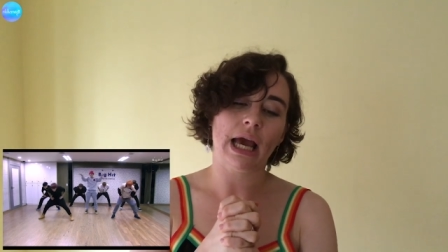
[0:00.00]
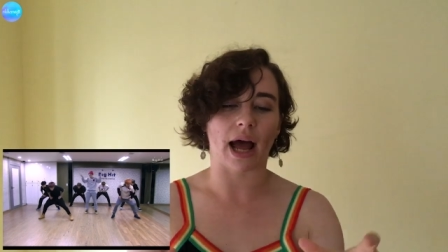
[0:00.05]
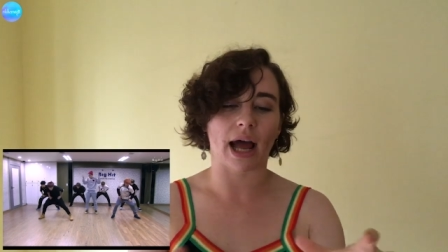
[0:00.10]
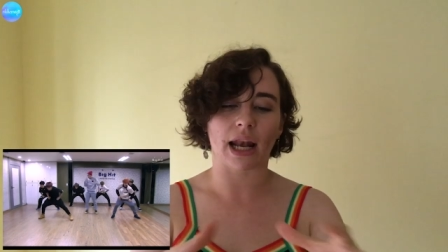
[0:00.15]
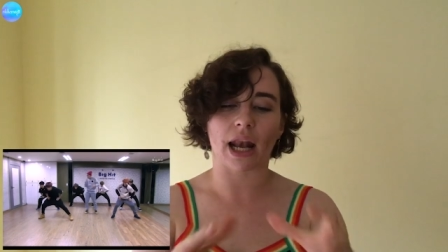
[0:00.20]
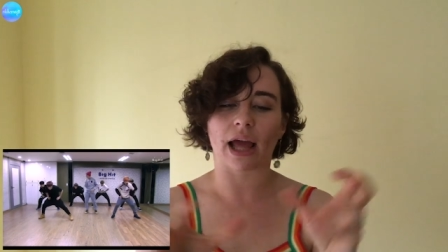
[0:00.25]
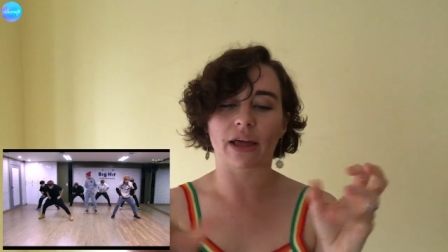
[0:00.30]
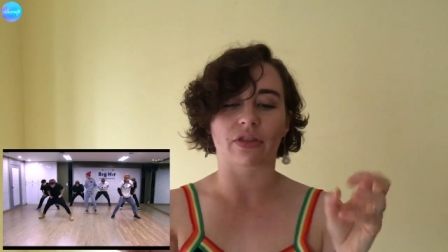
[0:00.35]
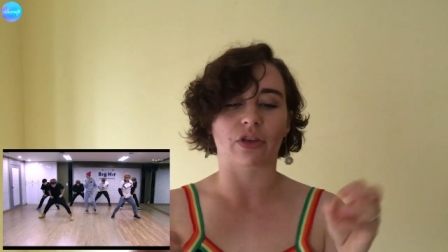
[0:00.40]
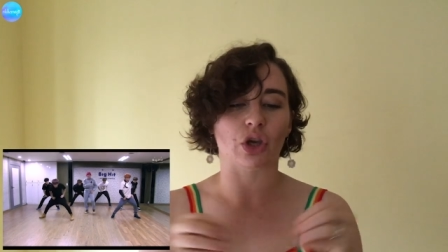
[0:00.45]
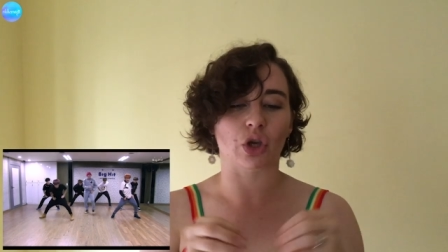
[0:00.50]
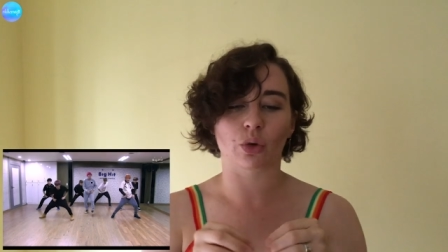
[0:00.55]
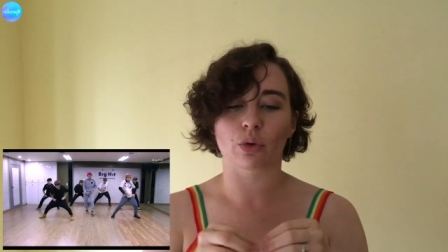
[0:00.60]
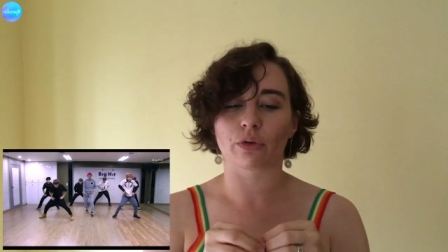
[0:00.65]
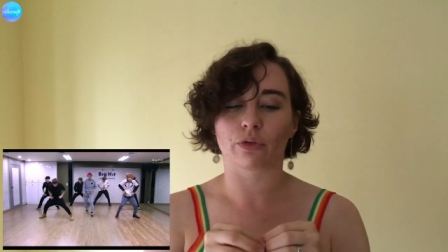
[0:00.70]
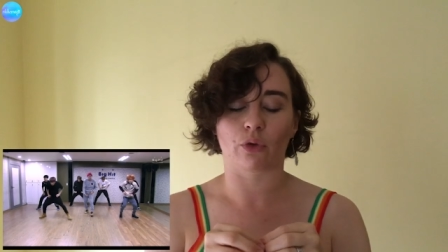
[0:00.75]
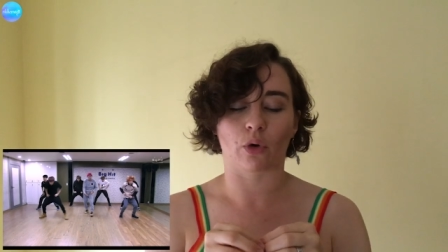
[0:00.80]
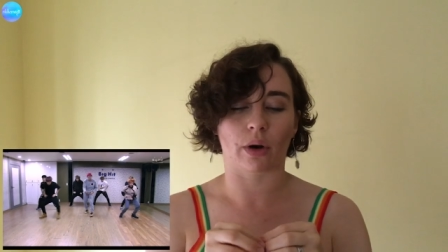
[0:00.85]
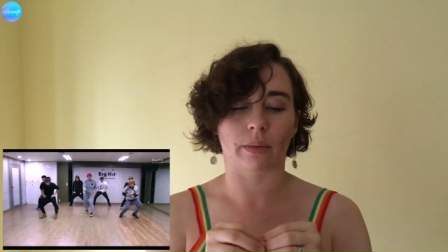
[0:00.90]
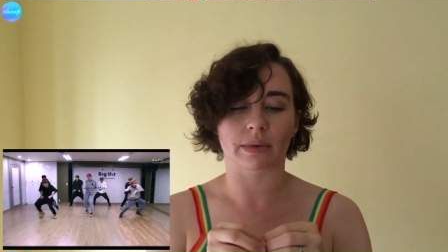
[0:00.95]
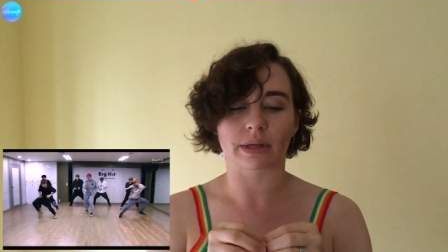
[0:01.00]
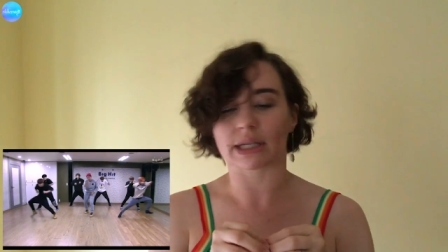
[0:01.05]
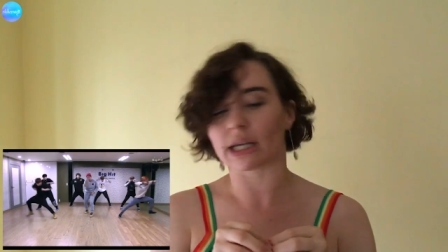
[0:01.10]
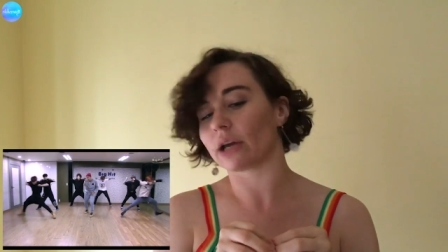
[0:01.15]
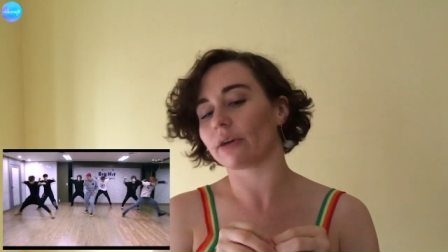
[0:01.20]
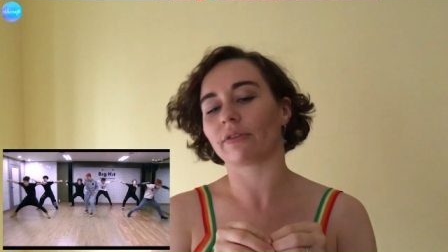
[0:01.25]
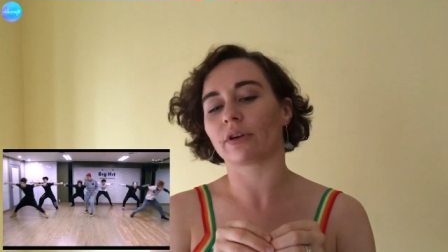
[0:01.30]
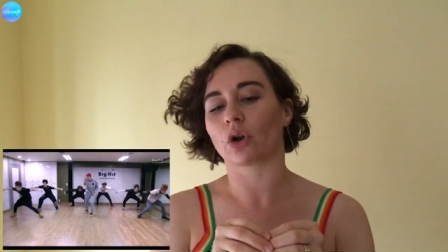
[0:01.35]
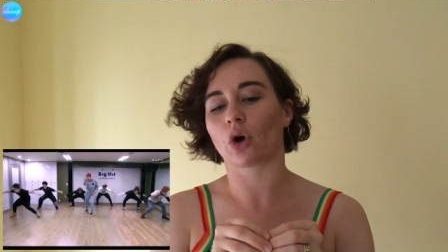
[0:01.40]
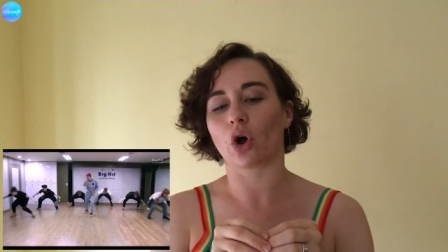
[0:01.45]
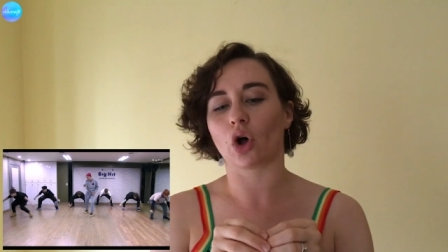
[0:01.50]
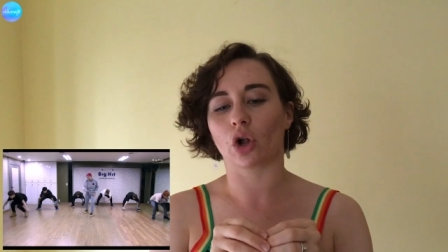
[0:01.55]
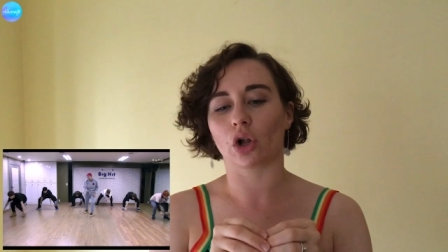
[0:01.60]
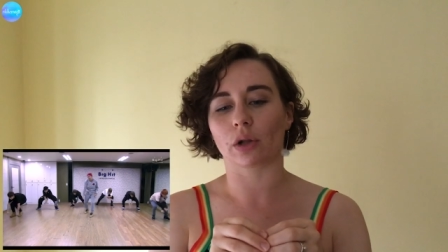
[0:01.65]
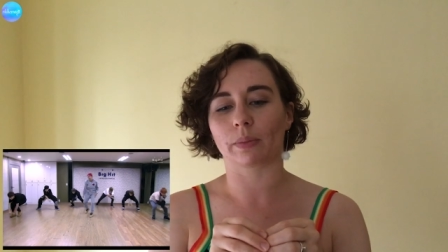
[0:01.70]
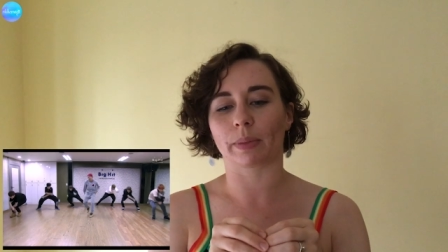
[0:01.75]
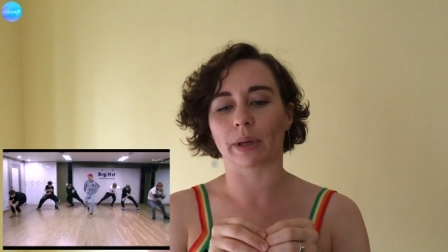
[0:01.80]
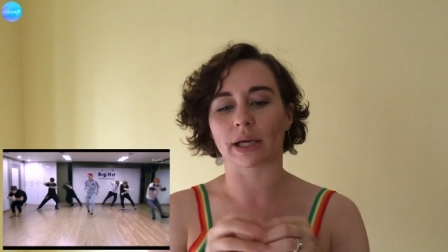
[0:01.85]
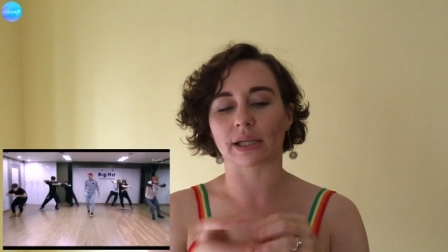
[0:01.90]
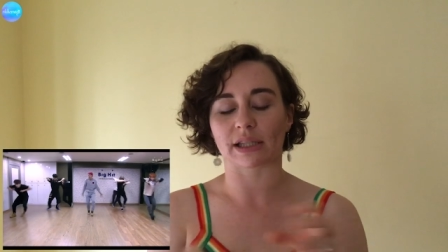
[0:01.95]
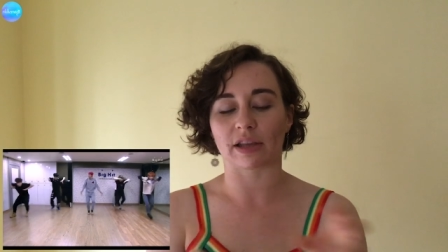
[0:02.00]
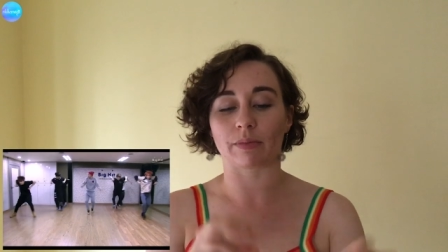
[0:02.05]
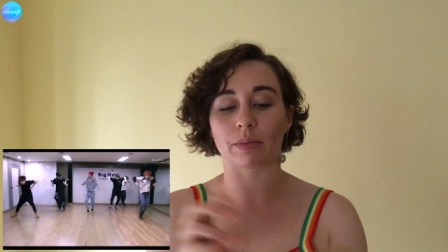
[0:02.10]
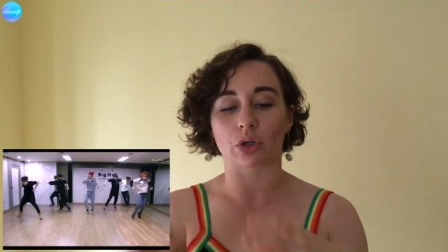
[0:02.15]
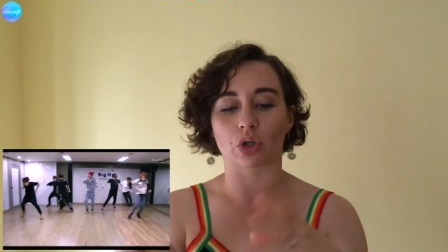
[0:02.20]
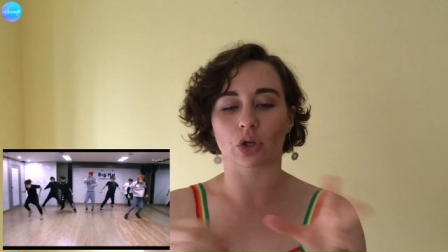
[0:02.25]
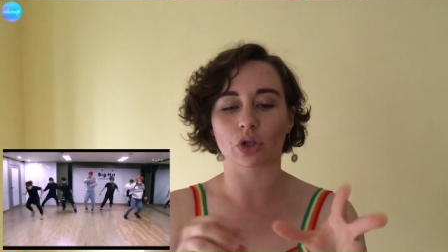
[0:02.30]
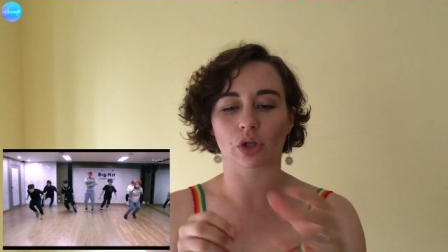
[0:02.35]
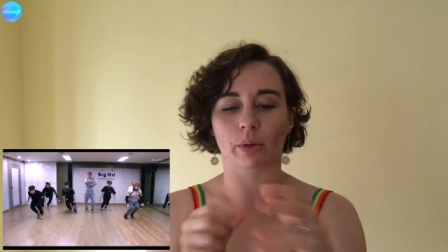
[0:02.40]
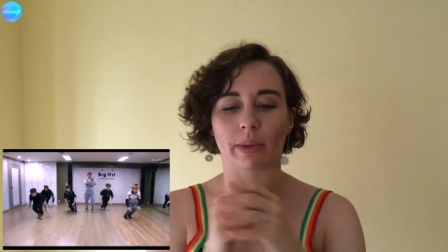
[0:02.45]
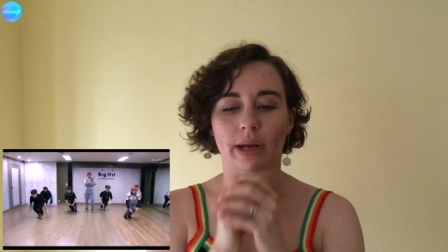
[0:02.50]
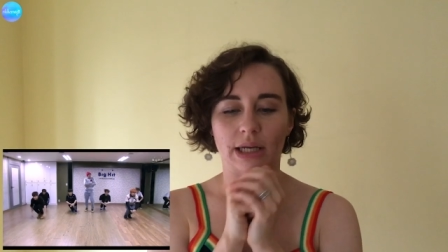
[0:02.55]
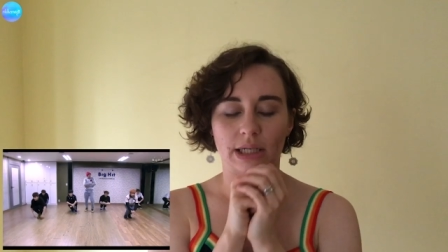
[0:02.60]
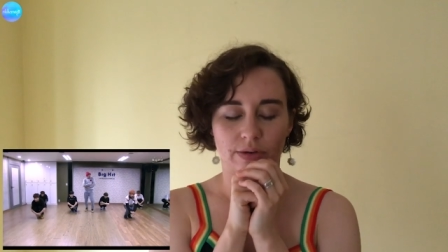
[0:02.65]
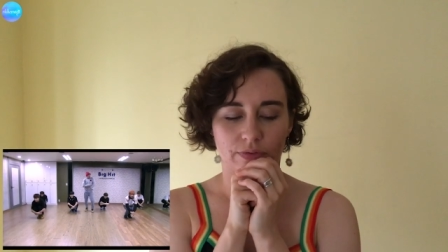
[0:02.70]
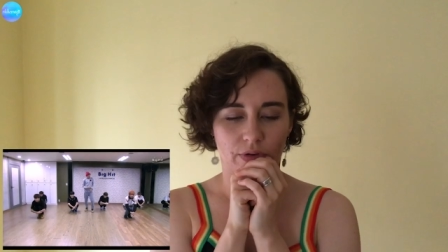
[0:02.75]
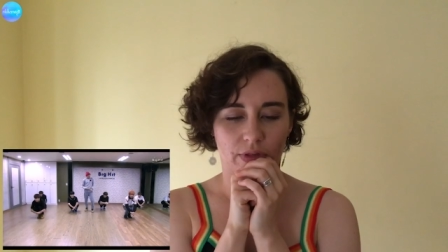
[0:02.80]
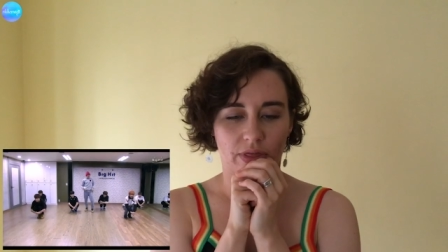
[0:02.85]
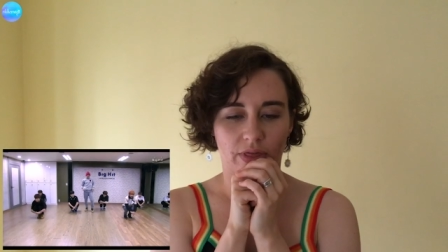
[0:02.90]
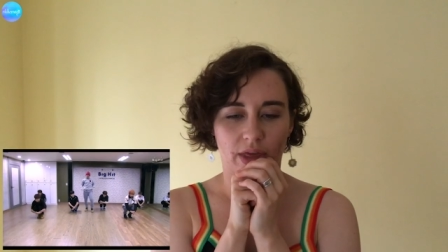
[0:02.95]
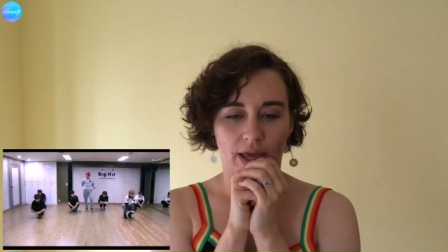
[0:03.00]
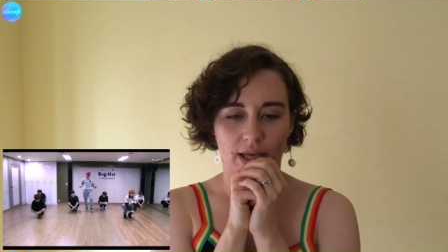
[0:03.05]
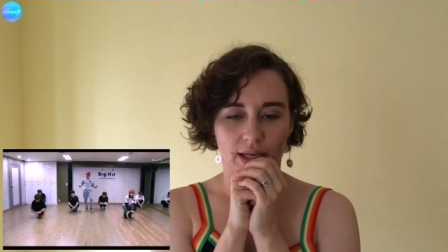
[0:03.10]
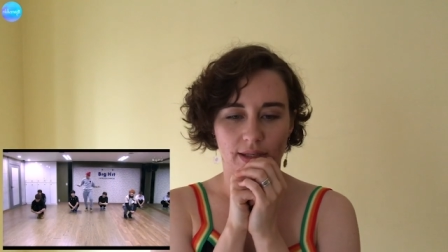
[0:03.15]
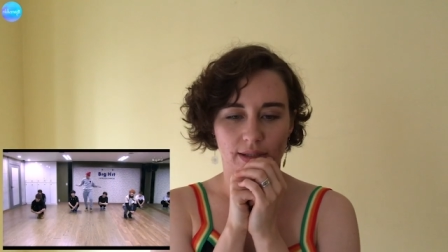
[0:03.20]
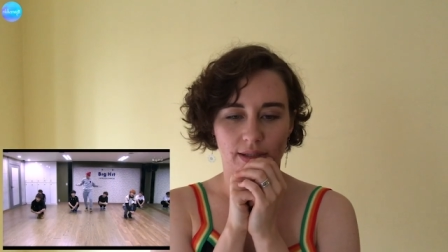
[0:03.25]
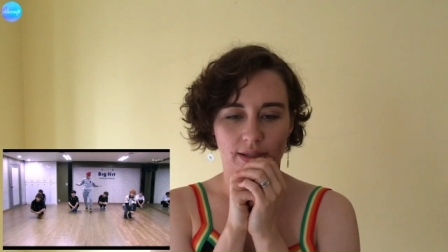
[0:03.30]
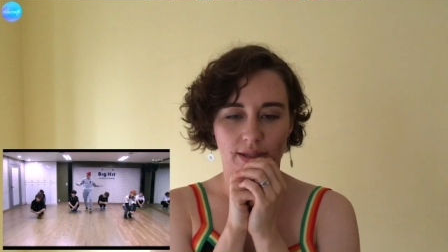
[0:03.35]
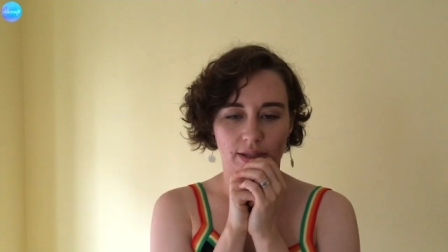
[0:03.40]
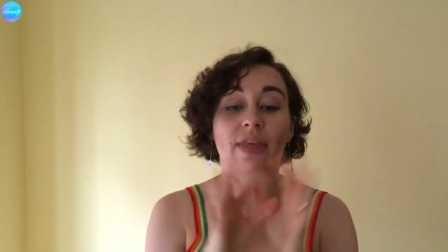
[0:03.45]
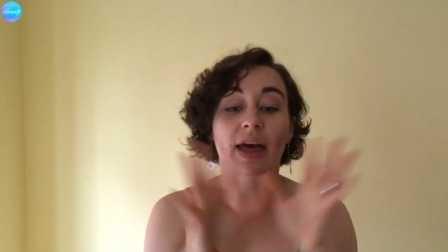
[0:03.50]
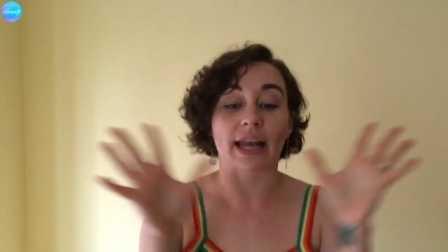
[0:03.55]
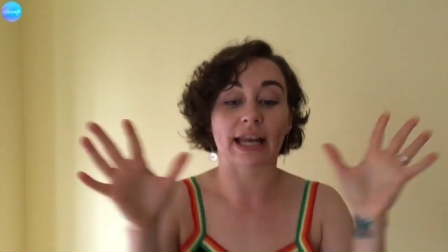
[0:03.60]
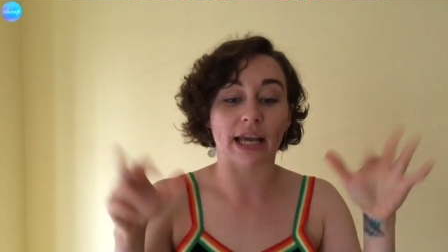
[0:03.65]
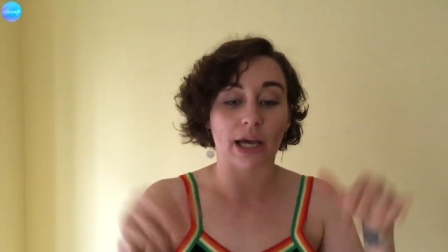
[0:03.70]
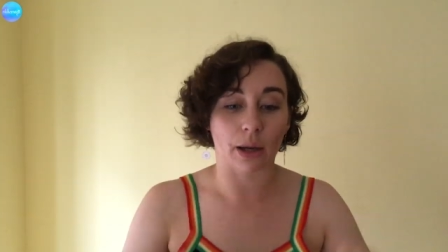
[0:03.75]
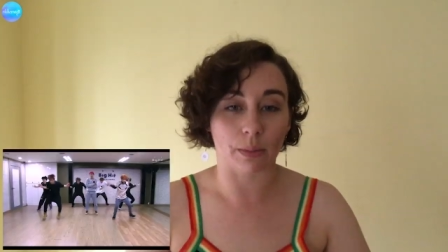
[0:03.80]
I like the uniformity of it all because they've been doing so many different things. Then he